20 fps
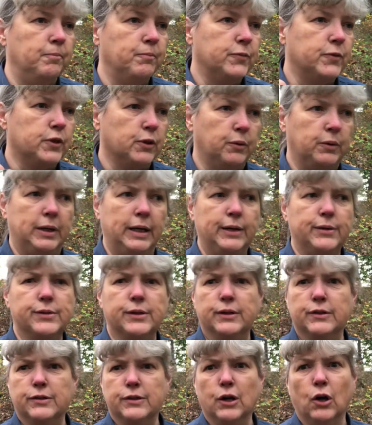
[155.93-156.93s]
So in that
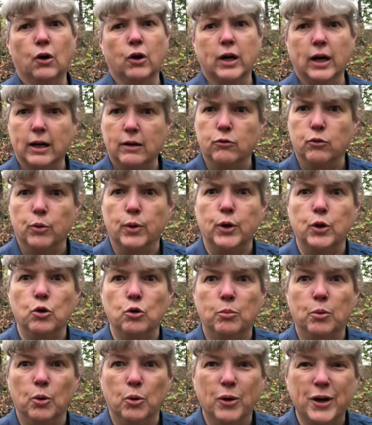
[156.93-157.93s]
sense, they are kind of a
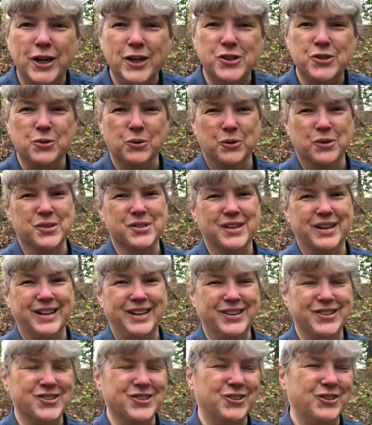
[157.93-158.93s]
renewable resource, I
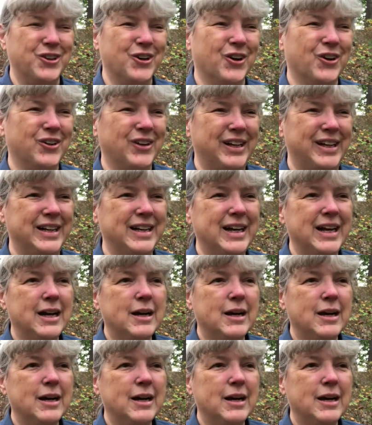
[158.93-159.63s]
guess you'd call it.